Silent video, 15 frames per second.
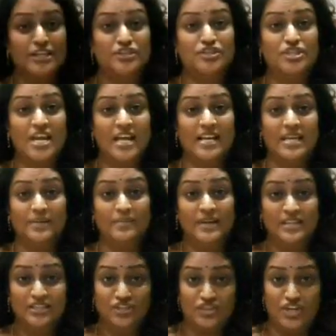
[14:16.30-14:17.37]
Jelly
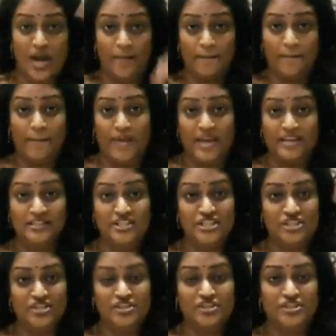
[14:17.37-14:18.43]
beans jumping,
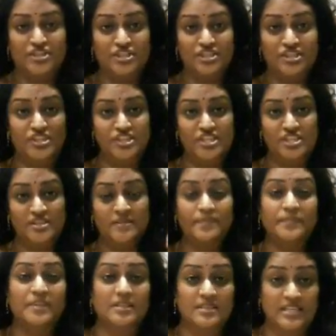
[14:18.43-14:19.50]

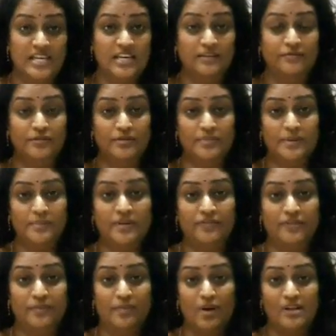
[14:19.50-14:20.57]
see, if you remember
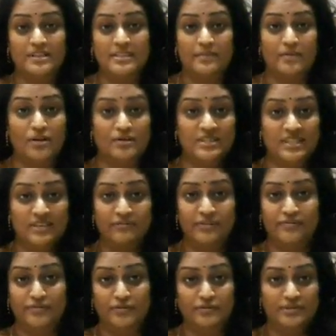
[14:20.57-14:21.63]
for balls are bouncing,
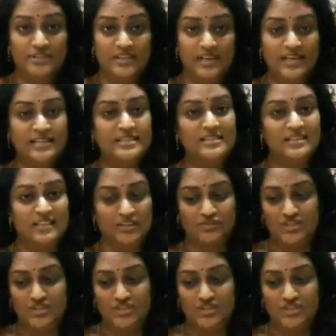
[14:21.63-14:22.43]
we've used this.